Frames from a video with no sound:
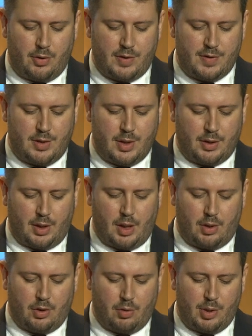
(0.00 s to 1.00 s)
and resilient
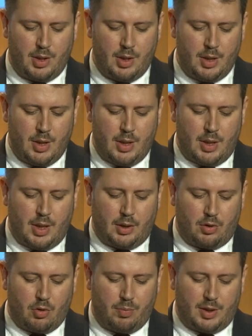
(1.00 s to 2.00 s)
economy,
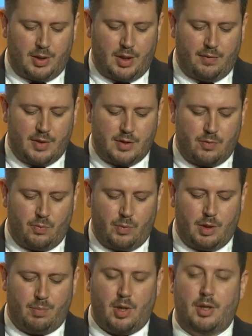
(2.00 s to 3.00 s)
and competitiveness
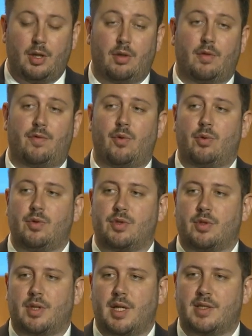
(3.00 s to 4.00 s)
with a particular focus
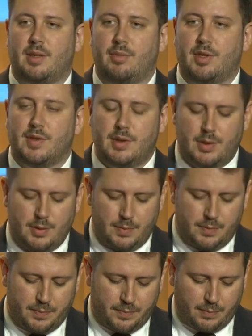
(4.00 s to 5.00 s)
on SMEs.
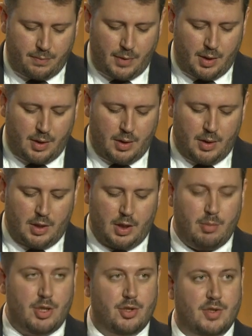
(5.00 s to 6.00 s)

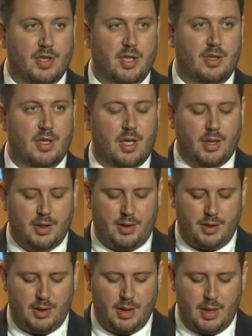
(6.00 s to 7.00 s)
The measures are
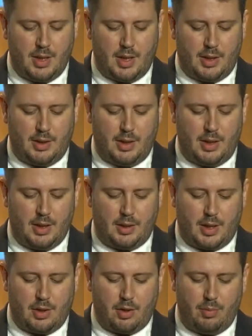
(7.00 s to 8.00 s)
targeted at the
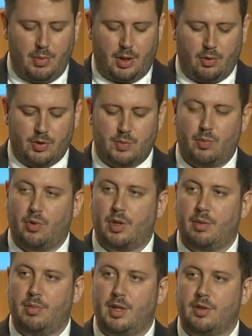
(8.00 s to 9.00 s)
entire micro, small
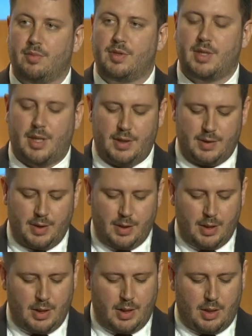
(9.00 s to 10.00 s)
and medium-sized
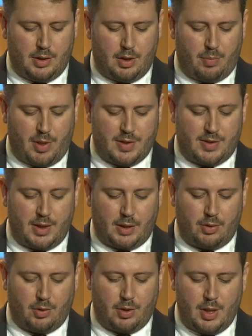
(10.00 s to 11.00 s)
enterprise
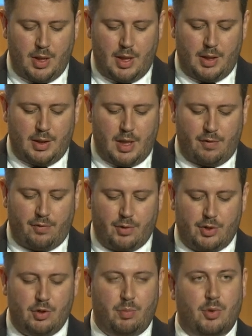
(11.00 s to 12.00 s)
sector and
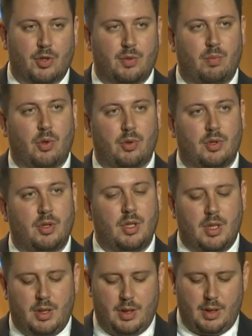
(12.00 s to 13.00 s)
therefore supports both
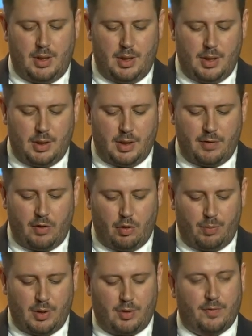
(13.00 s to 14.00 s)
the
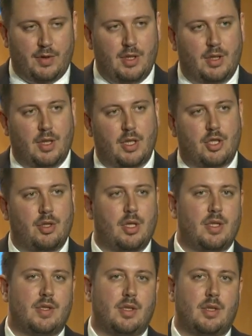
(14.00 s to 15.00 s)
development of internationally